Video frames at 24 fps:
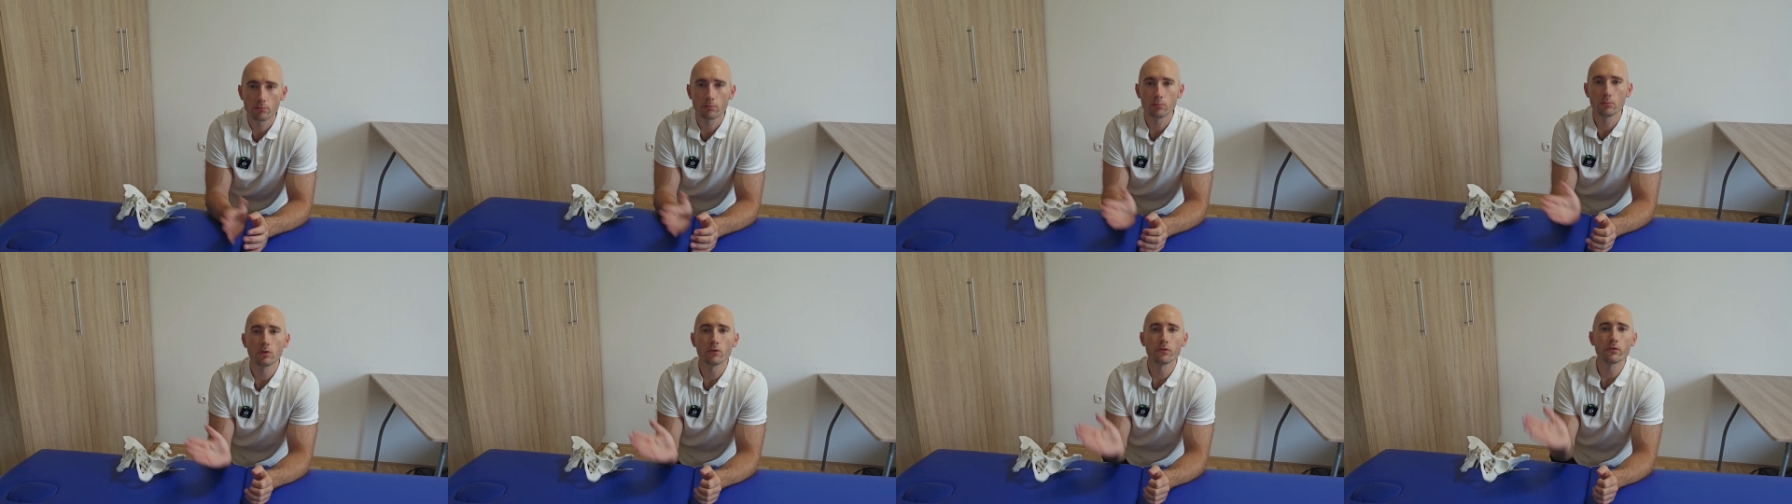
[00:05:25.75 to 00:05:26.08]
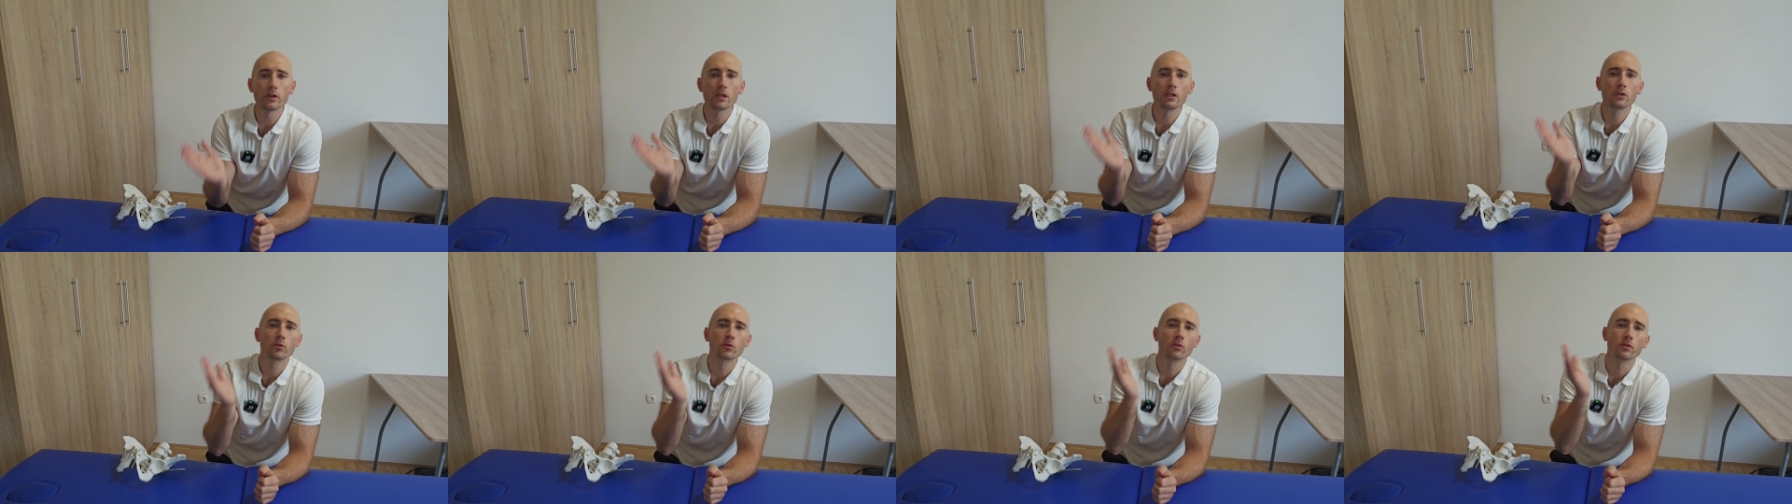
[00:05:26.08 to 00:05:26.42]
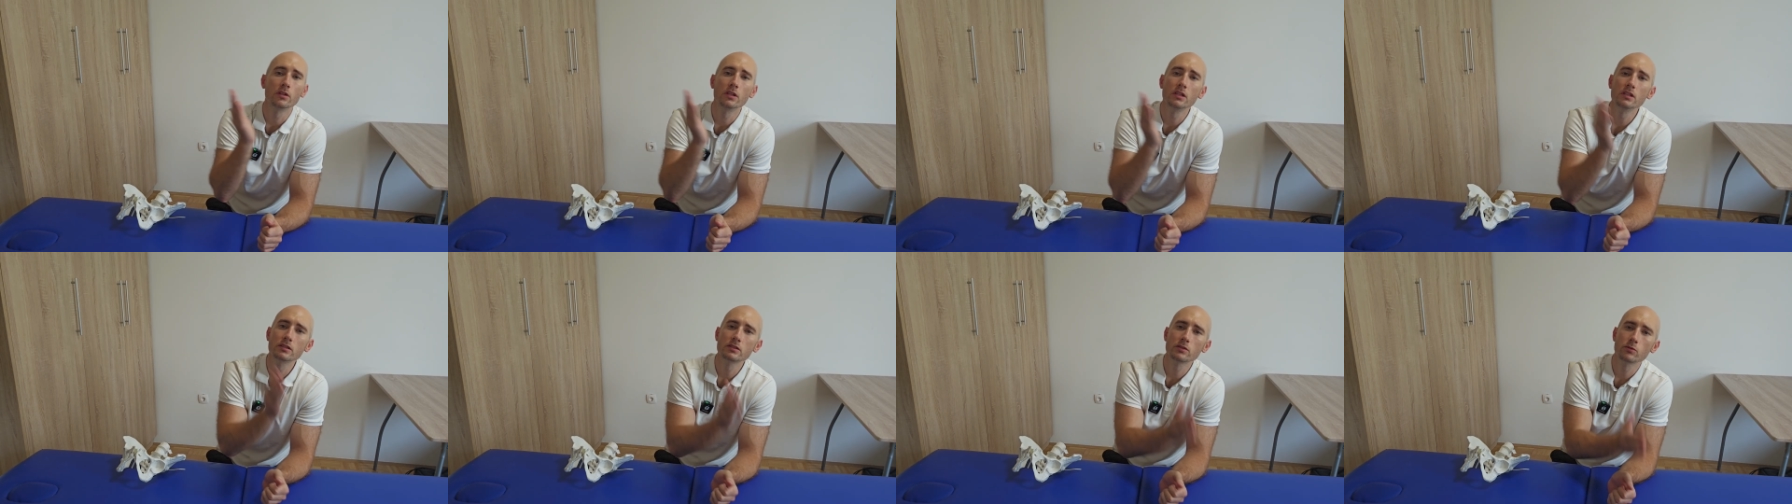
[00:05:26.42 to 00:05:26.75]
move into
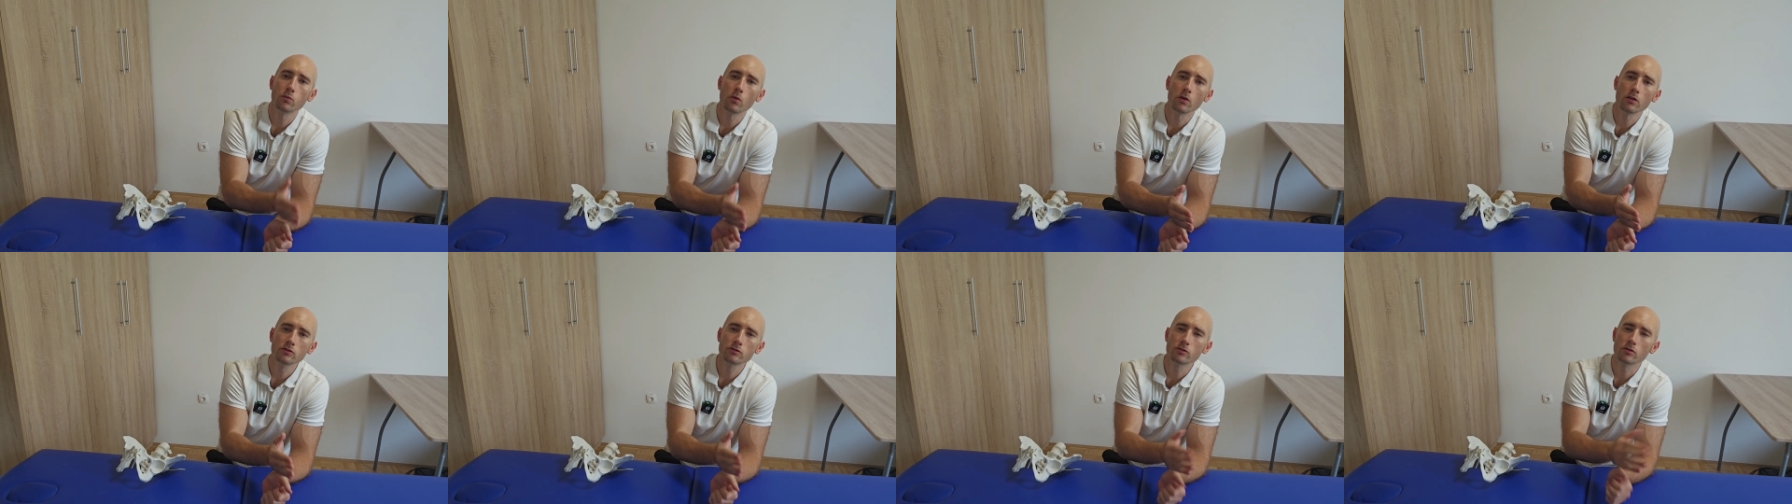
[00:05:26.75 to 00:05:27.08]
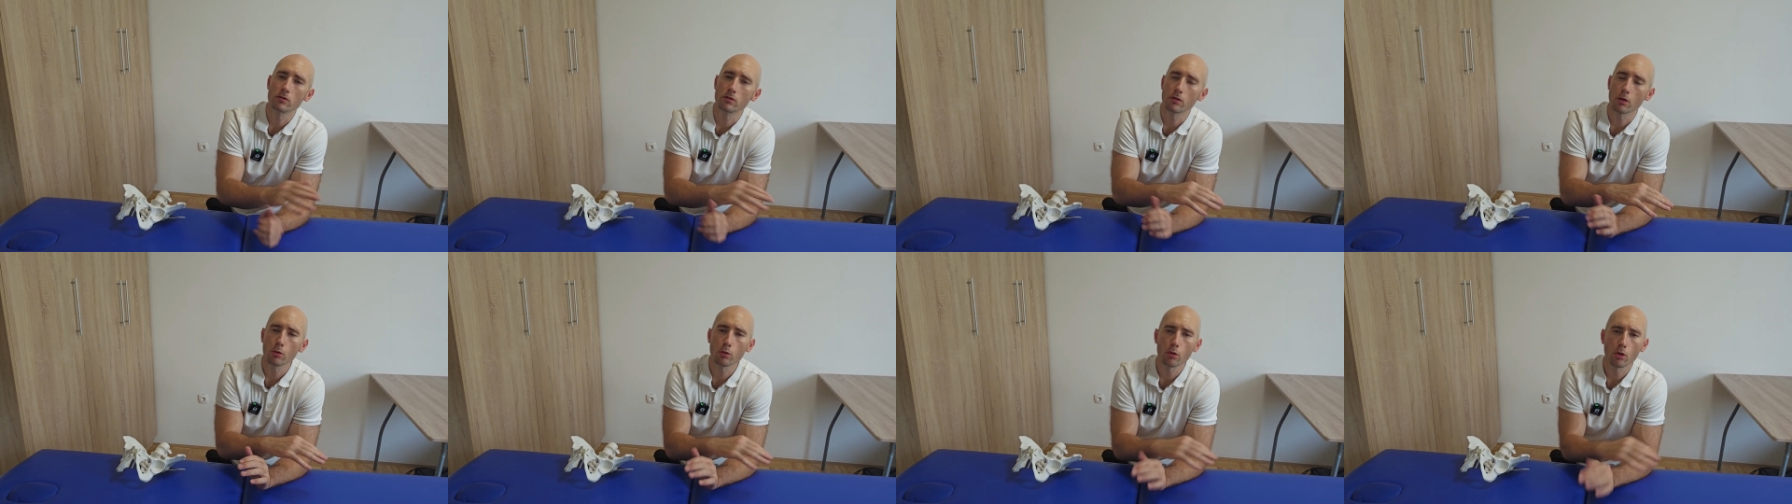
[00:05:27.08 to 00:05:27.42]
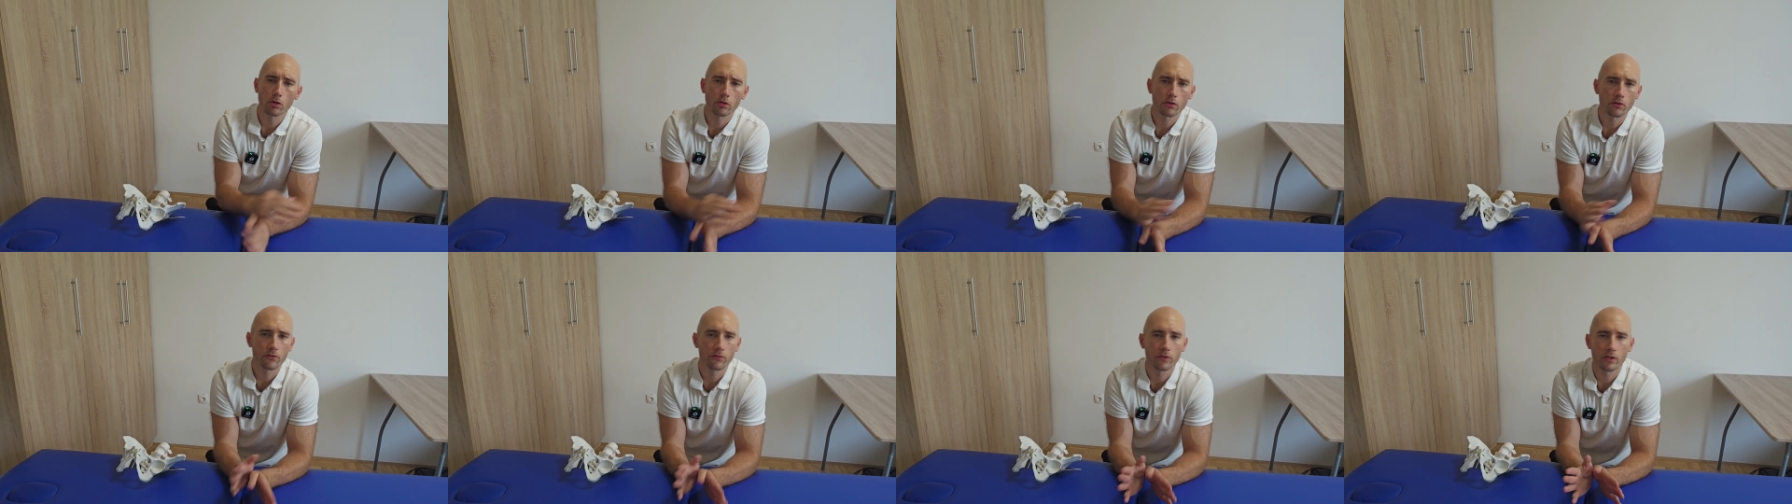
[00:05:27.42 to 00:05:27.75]
this once you no
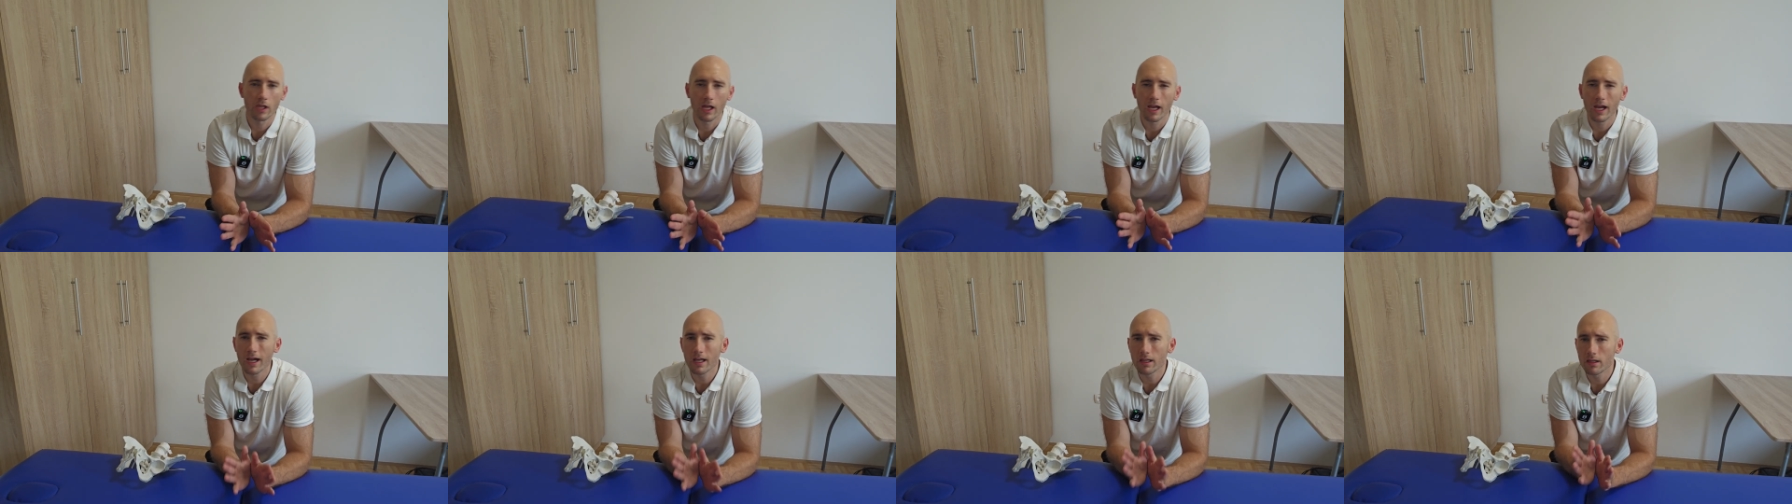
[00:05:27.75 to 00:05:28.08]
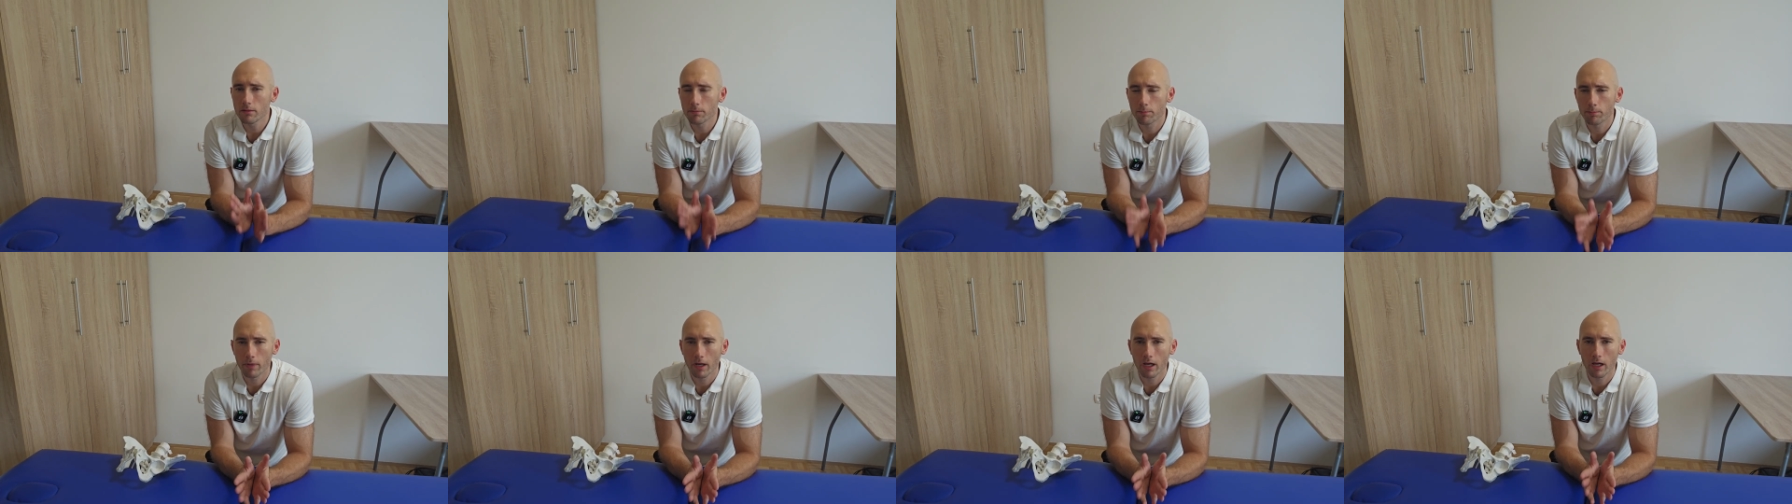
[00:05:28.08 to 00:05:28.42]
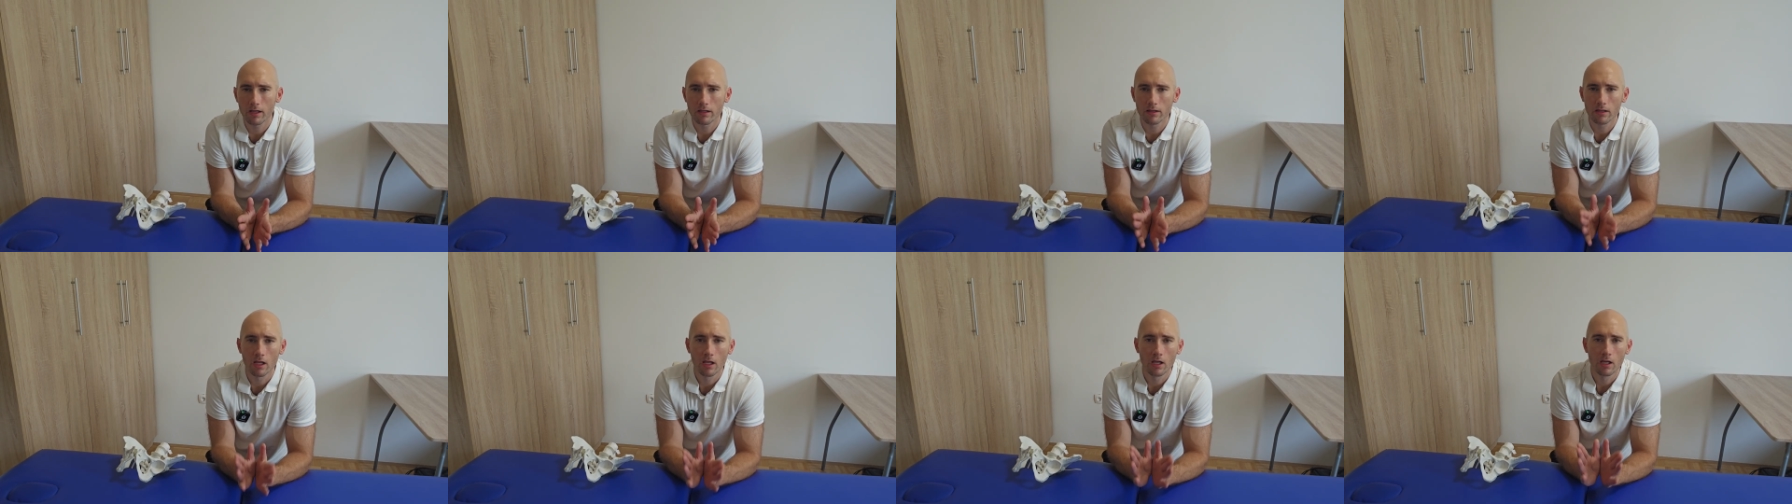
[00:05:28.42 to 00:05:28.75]
longer feel any
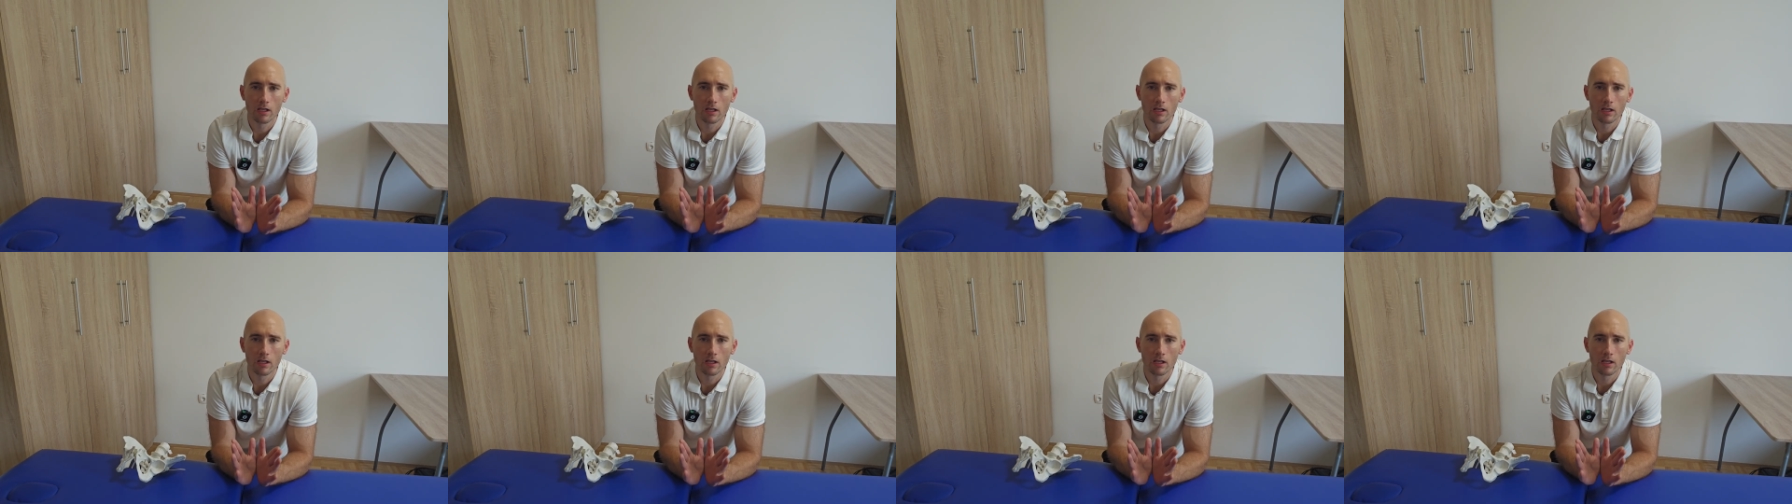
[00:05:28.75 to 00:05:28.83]
pain